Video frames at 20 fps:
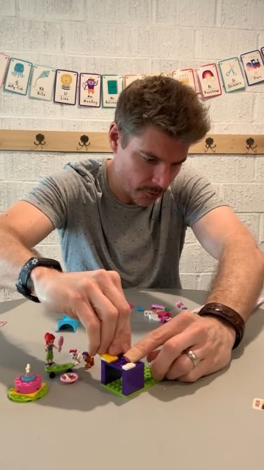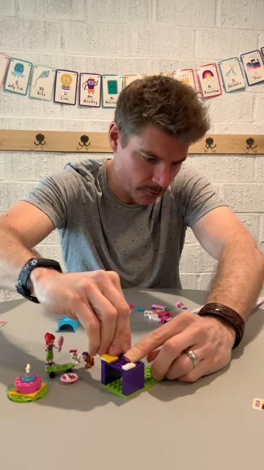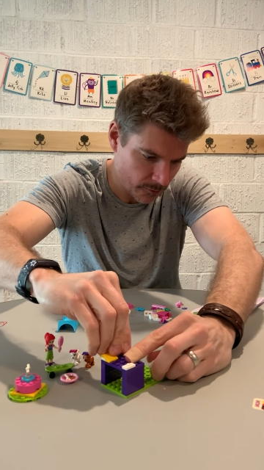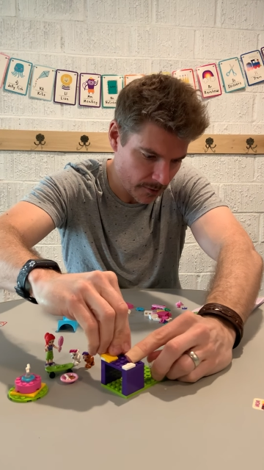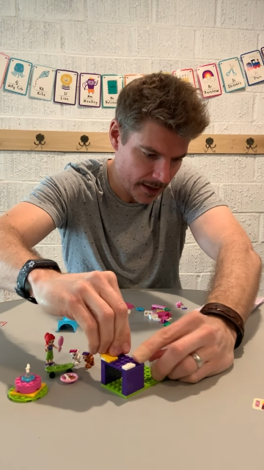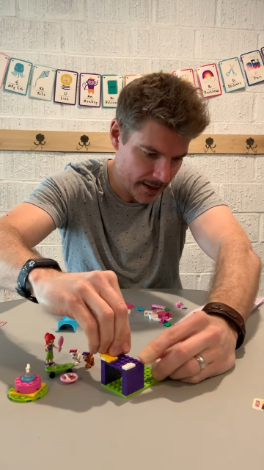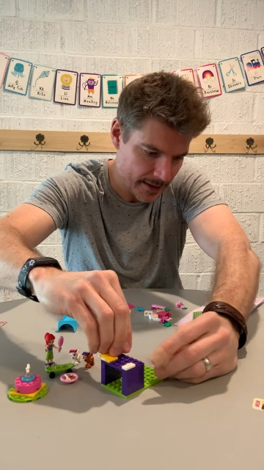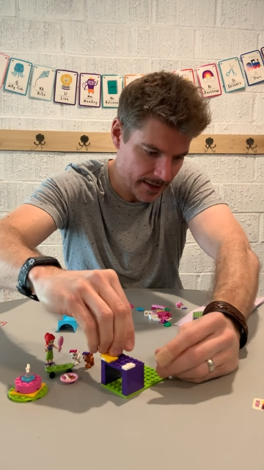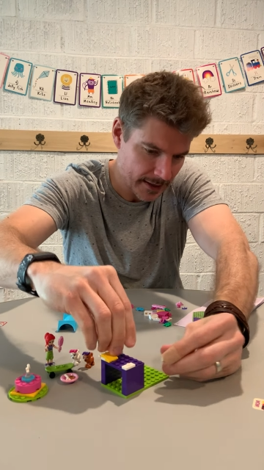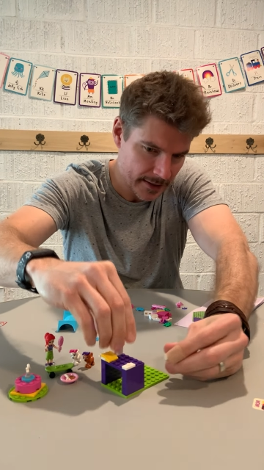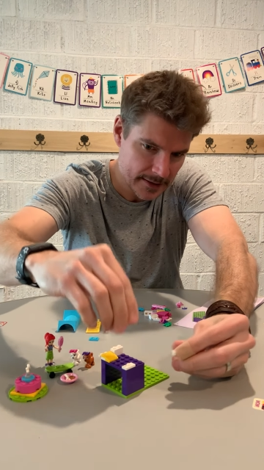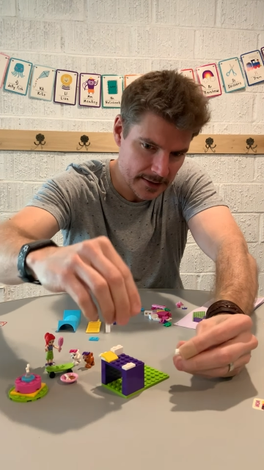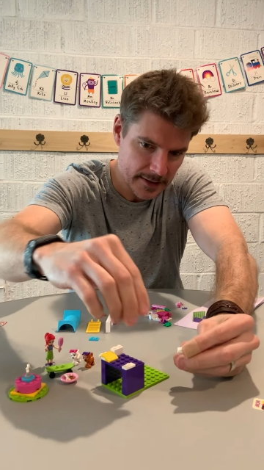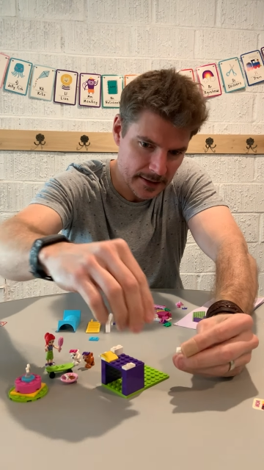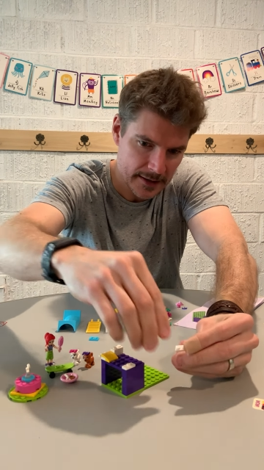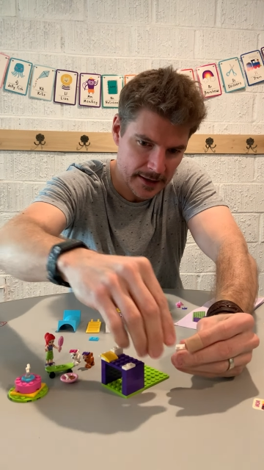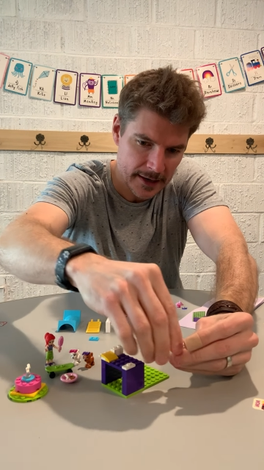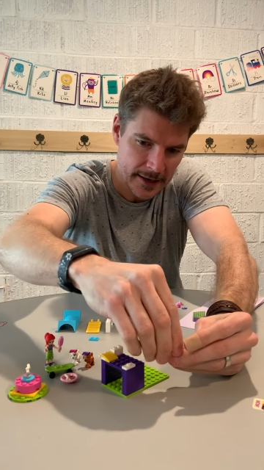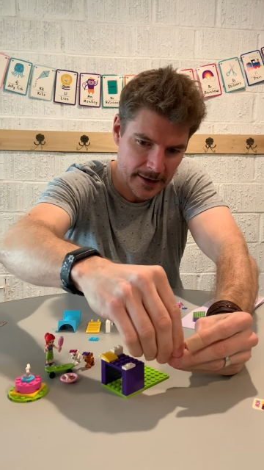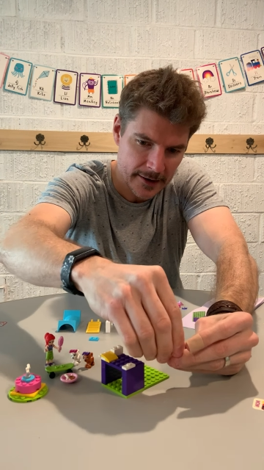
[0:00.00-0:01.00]
right next to
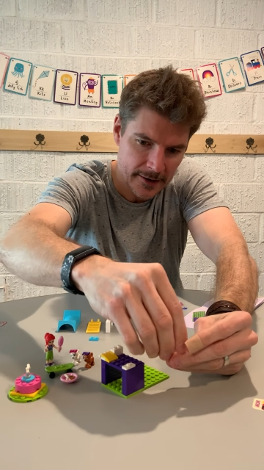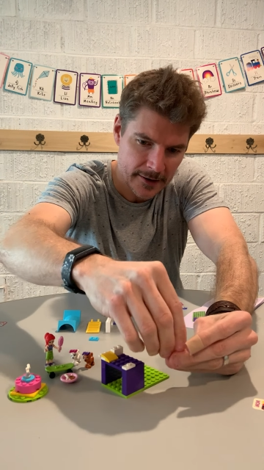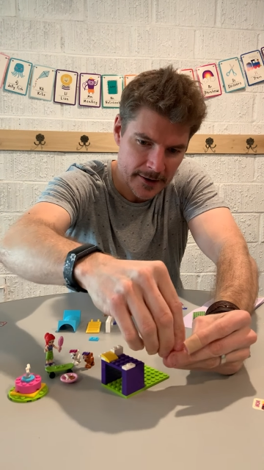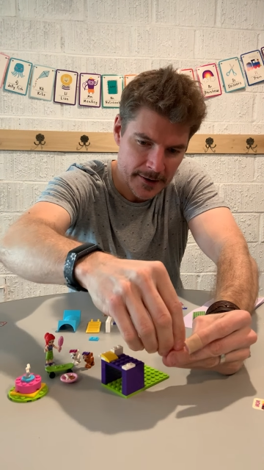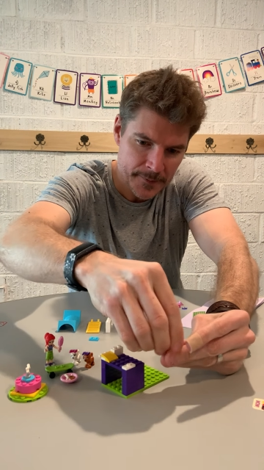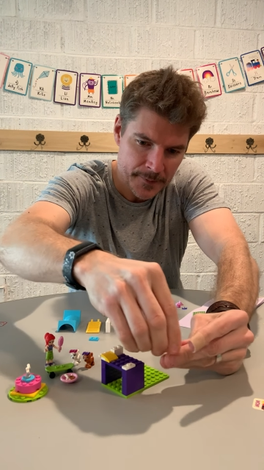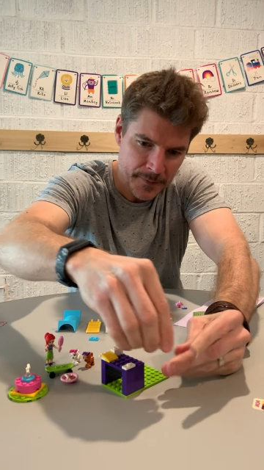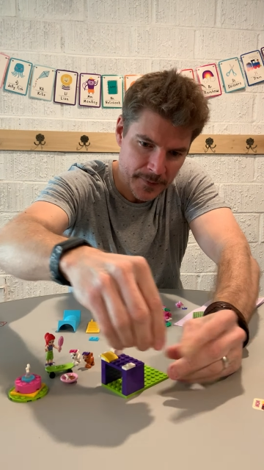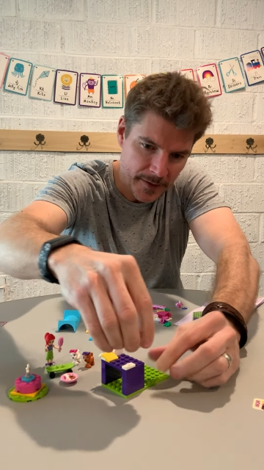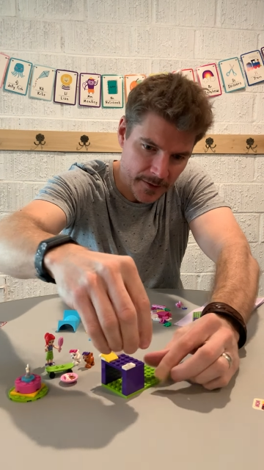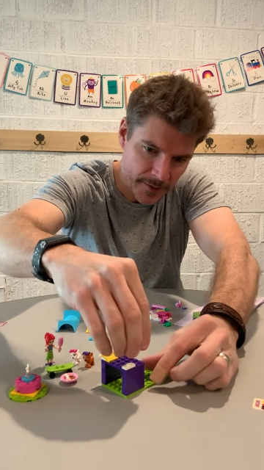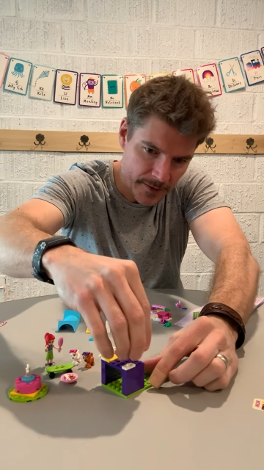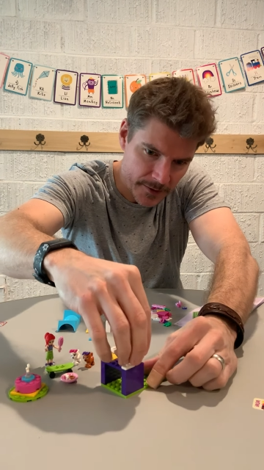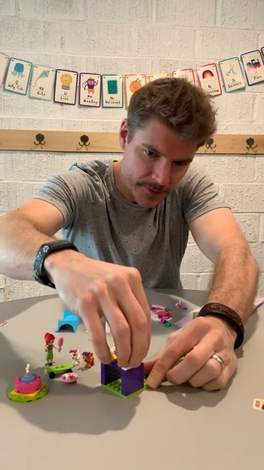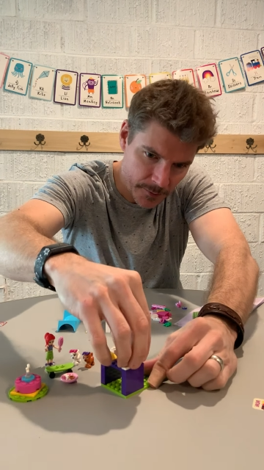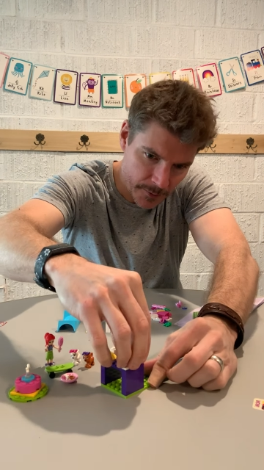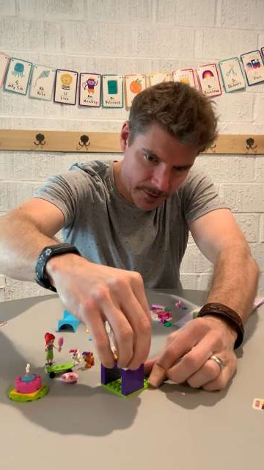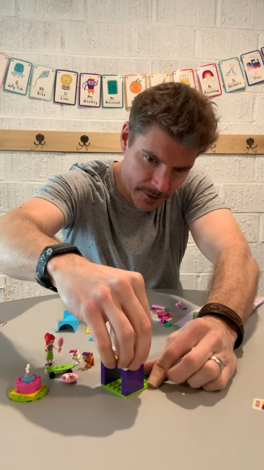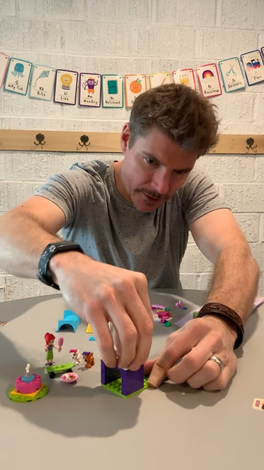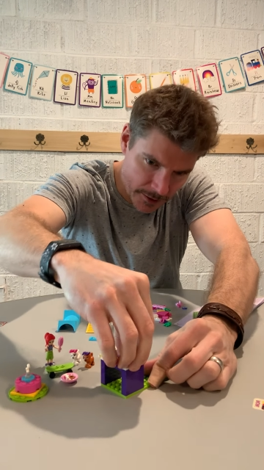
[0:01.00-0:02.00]
there, and
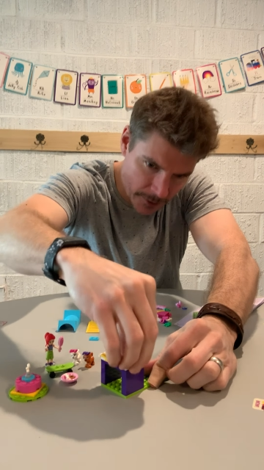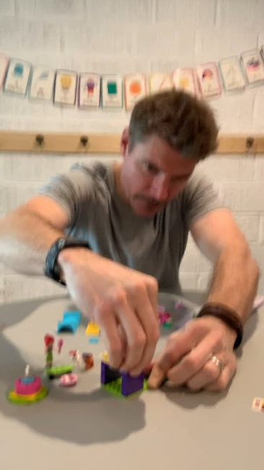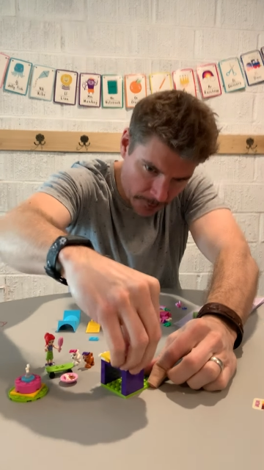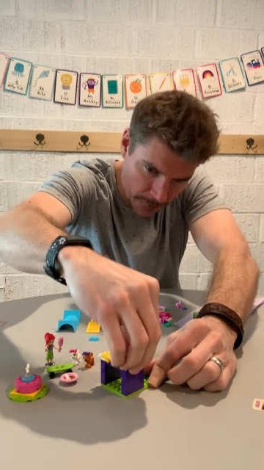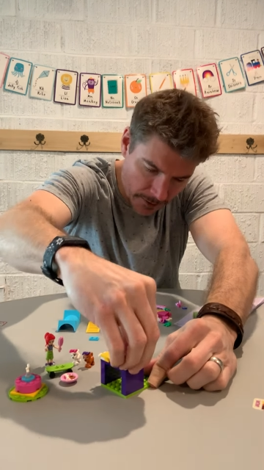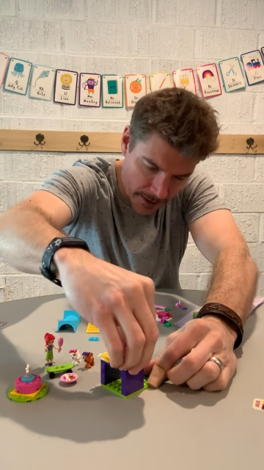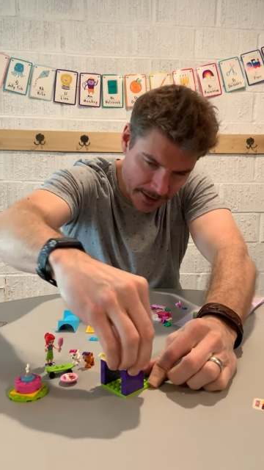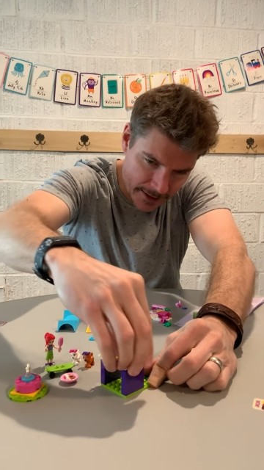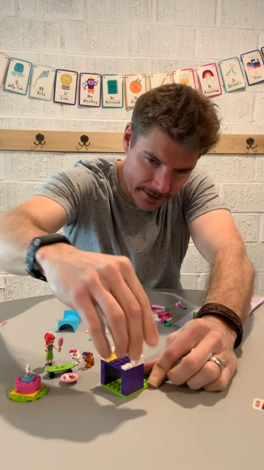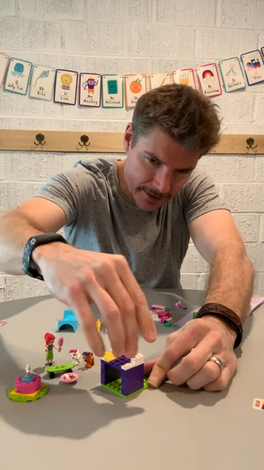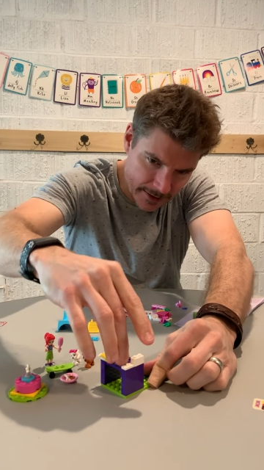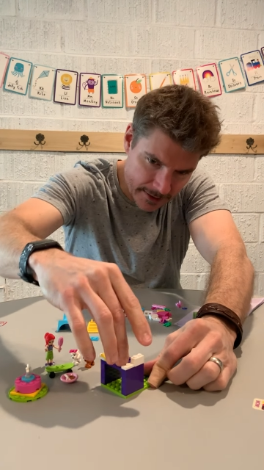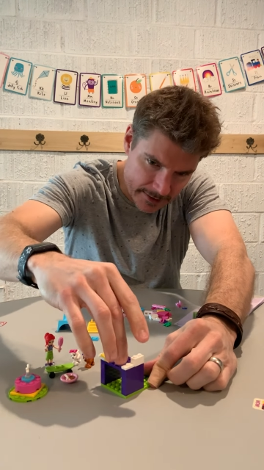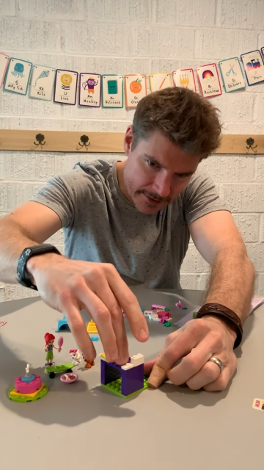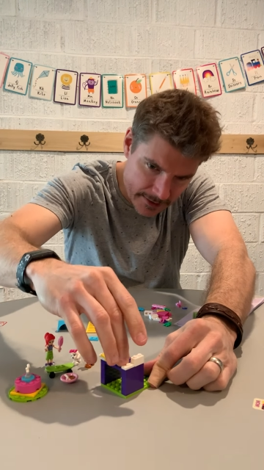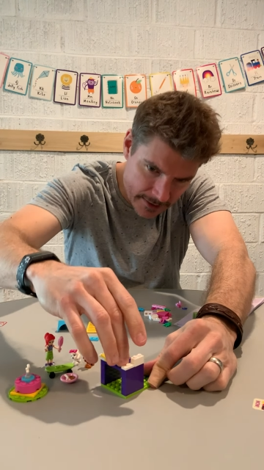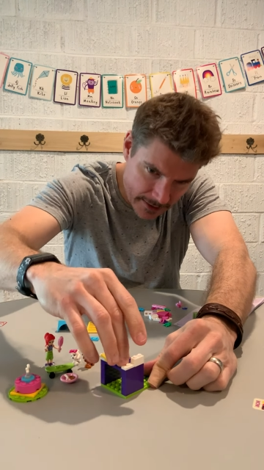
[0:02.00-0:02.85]
this one to go right next